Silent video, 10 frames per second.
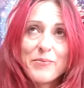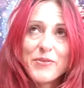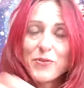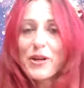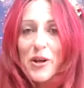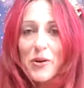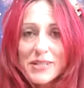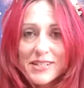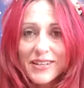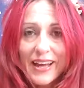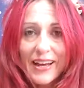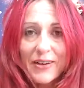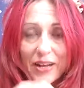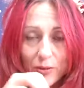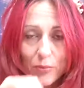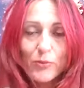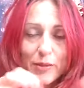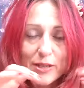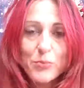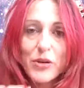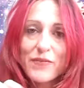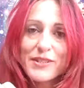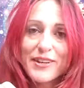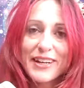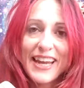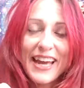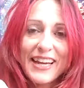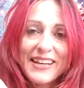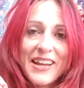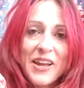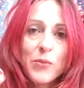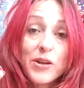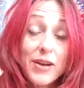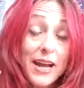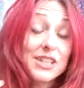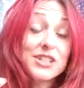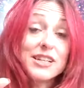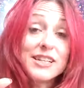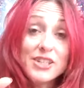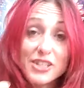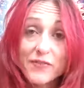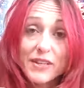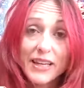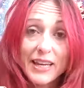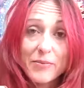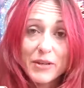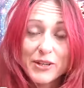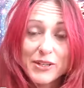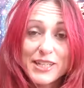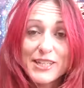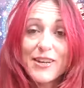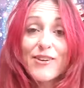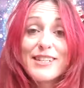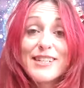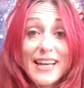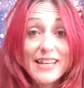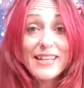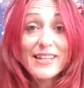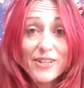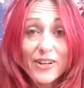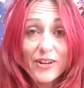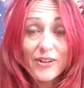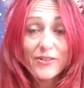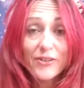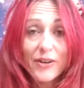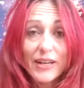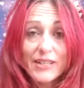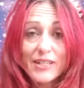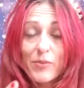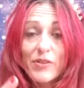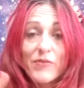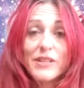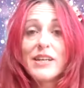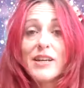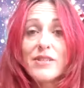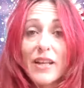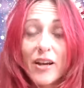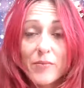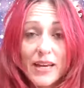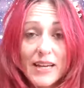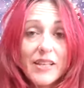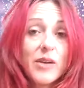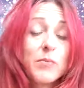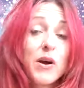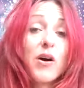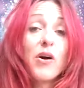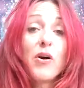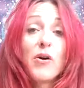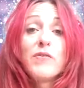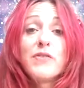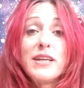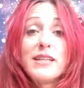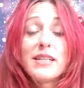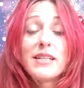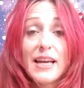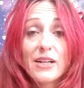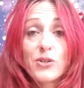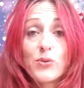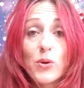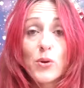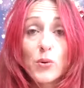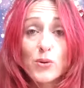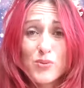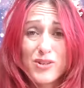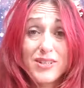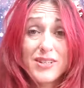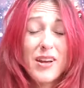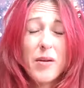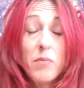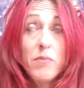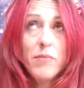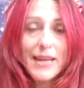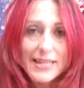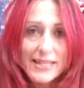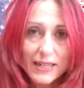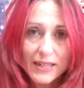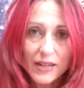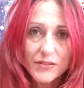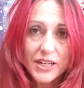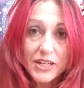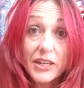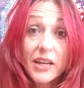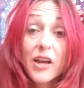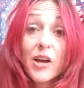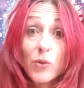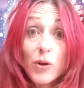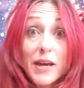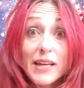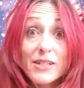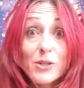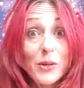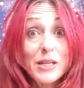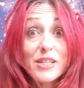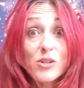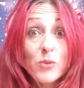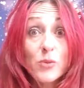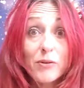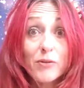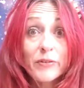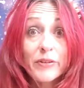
before I go into that, and I will be as brief as I can, we are actually shifting it because it started 10 years ago. All right. Some of the videos that I made that are part of this actual course, which is amazingly life changing, were made in 2012.